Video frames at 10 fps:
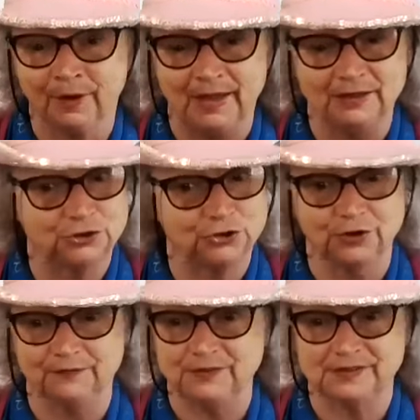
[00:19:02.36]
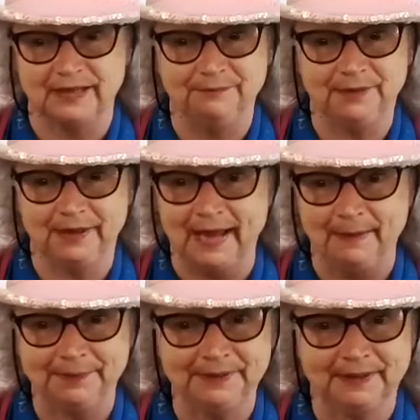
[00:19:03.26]
And sure enough, the same thing
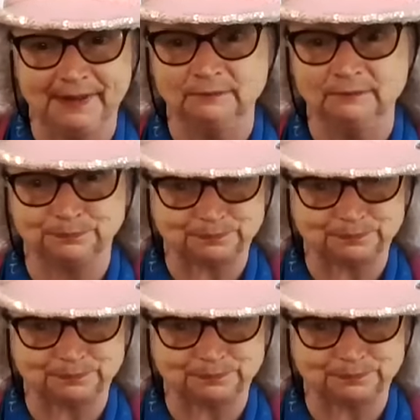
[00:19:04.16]
happened again.